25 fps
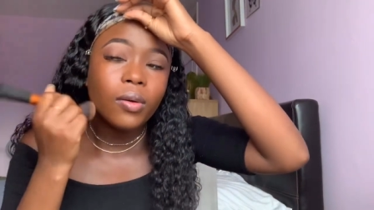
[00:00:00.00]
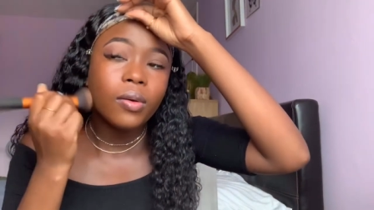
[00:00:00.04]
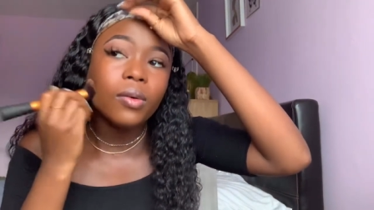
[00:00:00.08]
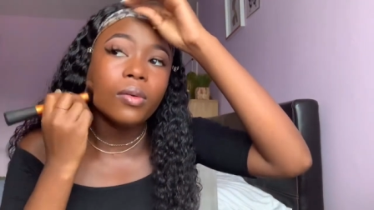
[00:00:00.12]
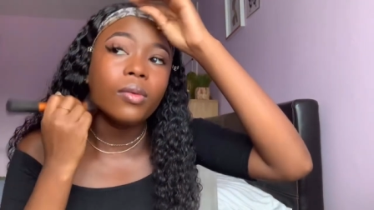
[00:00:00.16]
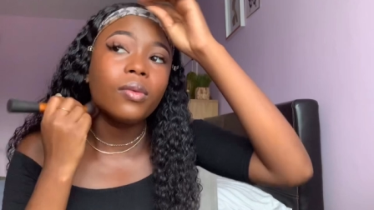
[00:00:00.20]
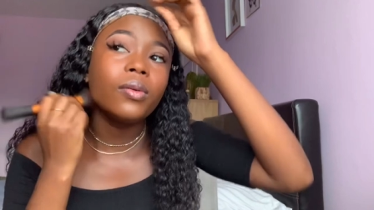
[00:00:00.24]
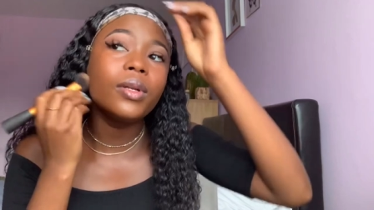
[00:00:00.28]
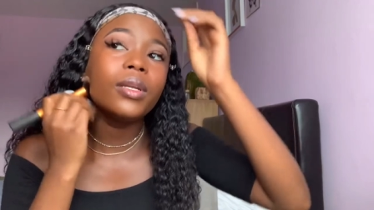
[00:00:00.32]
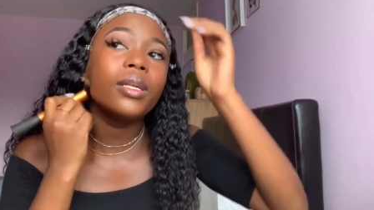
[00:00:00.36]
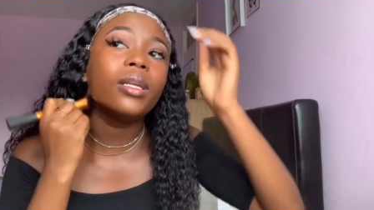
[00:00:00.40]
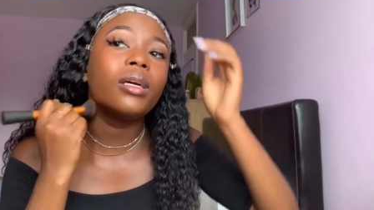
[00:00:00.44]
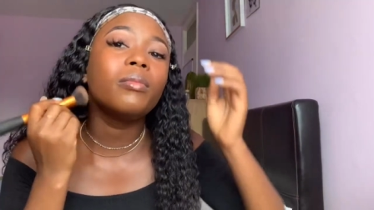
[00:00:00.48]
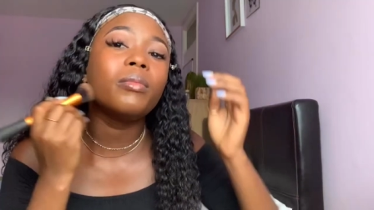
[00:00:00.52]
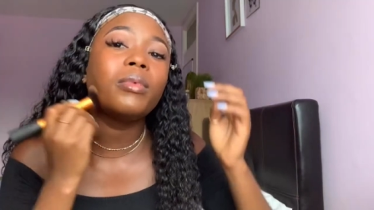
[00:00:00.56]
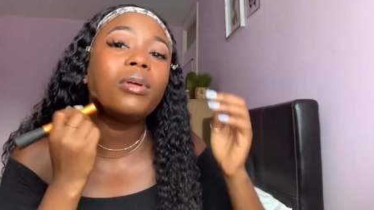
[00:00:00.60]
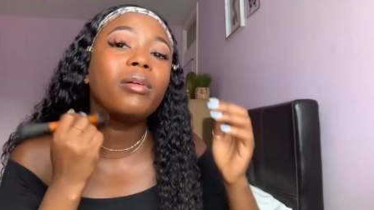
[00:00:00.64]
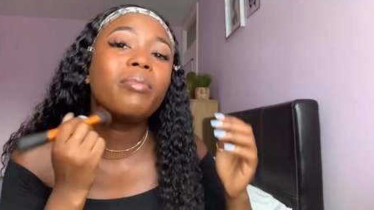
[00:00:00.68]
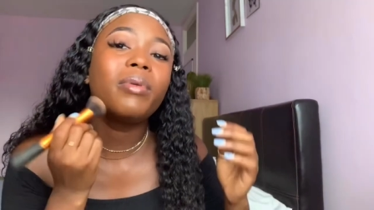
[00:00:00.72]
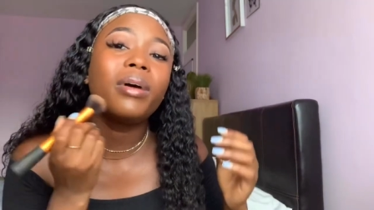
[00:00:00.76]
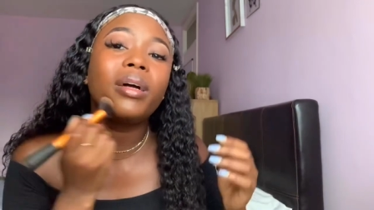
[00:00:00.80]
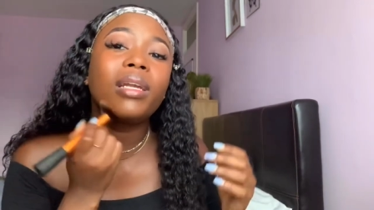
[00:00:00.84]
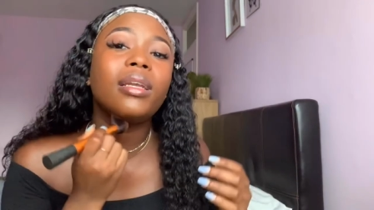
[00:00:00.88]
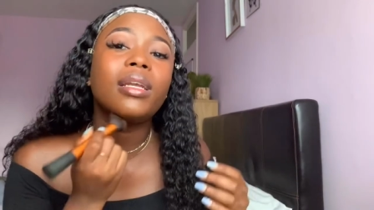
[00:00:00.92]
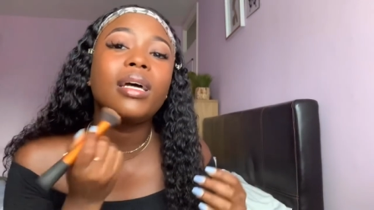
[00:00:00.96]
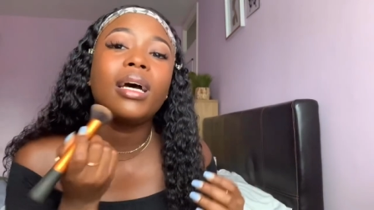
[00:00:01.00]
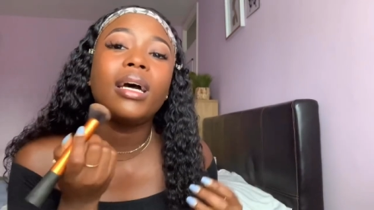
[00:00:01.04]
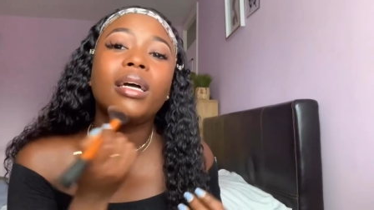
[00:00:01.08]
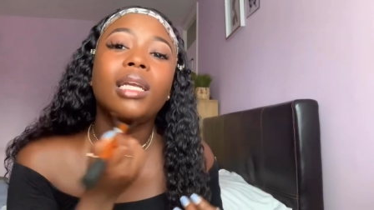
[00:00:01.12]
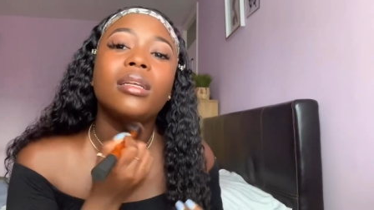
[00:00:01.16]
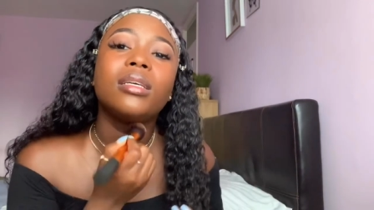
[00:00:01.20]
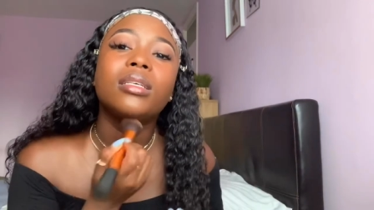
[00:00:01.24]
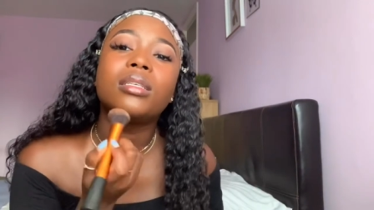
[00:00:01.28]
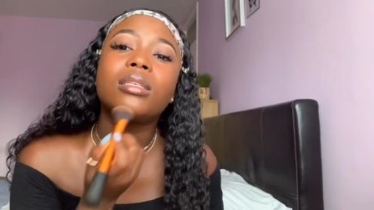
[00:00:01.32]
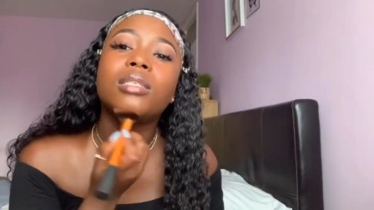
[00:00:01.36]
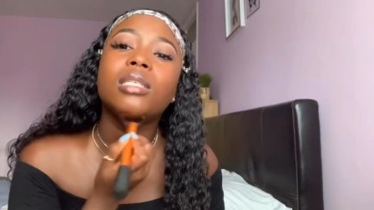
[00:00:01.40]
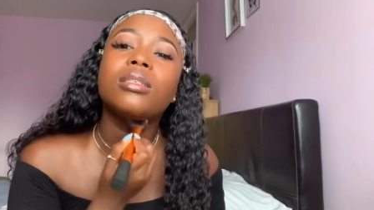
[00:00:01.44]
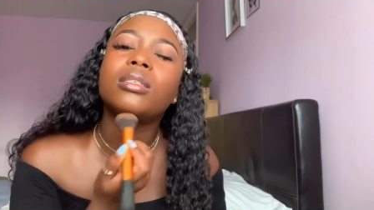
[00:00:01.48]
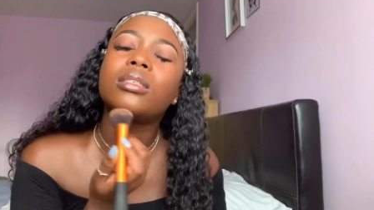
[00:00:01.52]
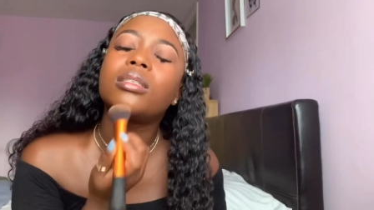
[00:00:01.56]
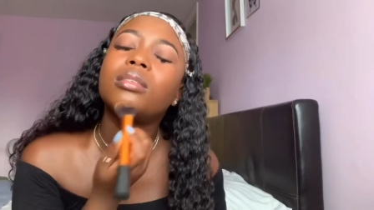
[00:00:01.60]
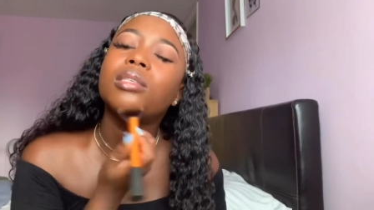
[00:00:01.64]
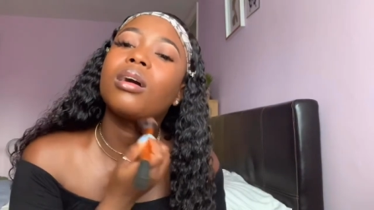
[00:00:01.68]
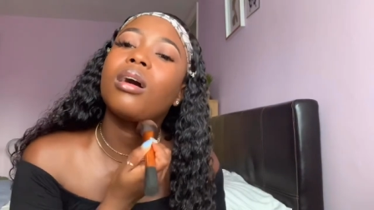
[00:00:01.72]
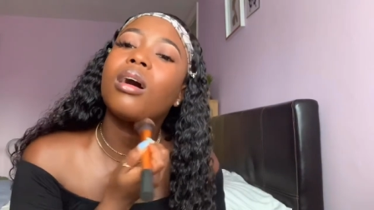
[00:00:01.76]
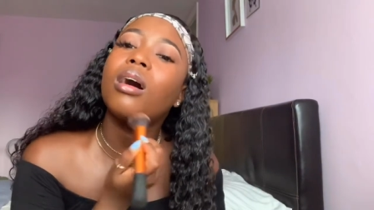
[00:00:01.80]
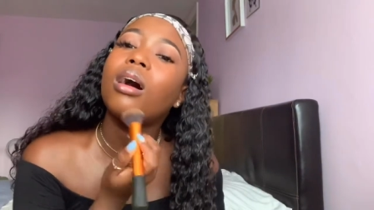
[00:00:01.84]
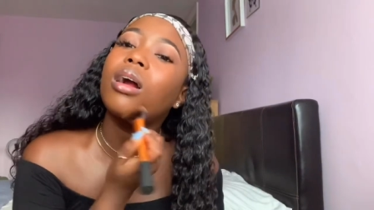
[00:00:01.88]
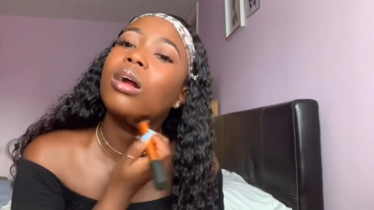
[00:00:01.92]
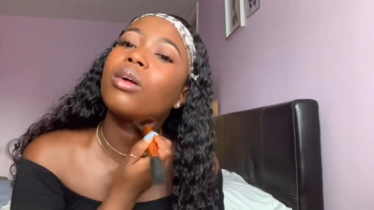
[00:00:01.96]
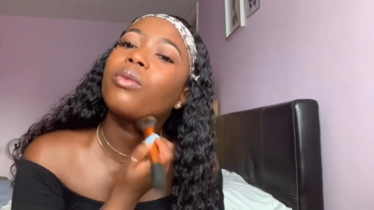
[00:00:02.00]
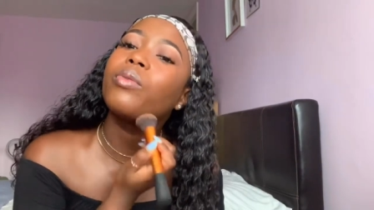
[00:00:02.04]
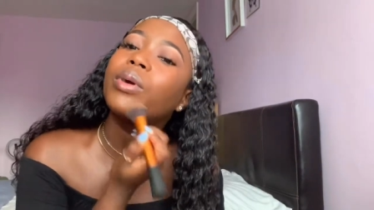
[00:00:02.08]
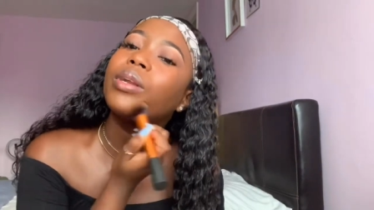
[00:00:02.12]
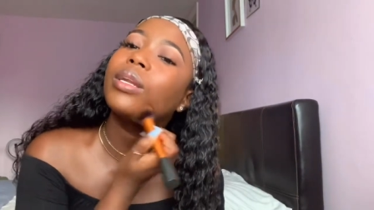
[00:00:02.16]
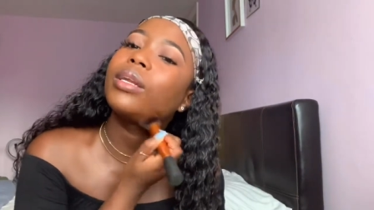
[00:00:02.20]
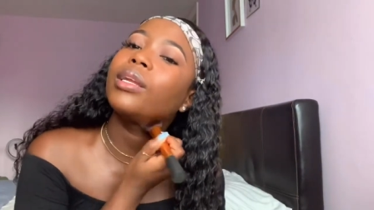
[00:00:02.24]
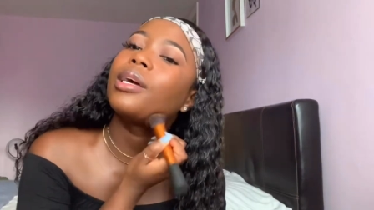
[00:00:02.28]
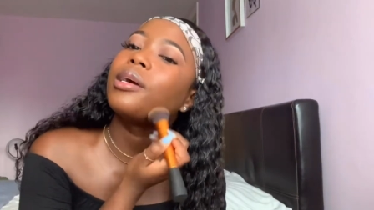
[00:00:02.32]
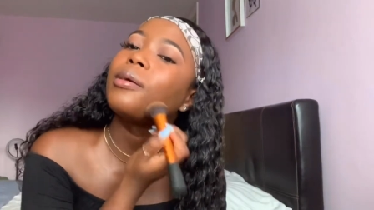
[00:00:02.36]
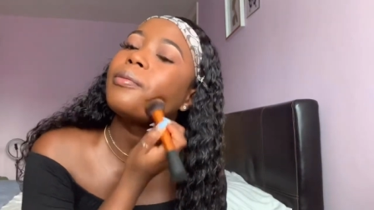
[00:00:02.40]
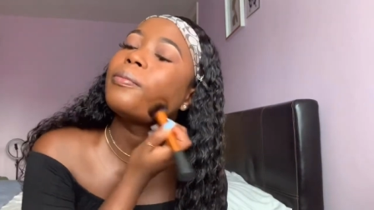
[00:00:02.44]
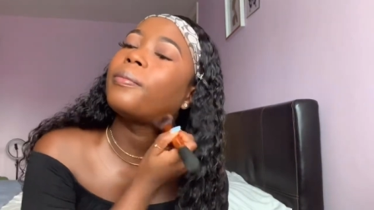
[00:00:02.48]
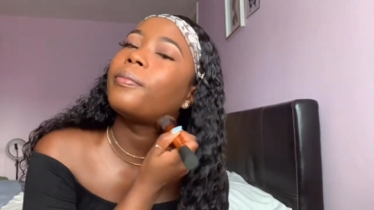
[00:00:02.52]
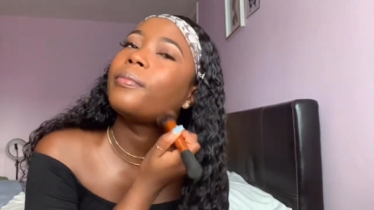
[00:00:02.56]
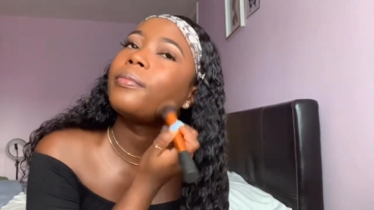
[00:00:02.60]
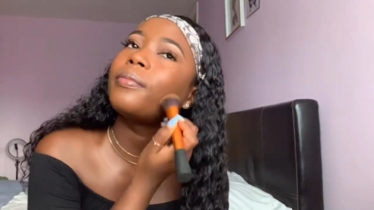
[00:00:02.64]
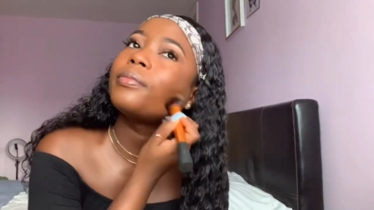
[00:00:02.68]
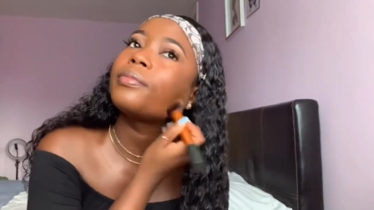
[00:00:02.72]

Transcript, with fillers: when them dip on dialysis, or when them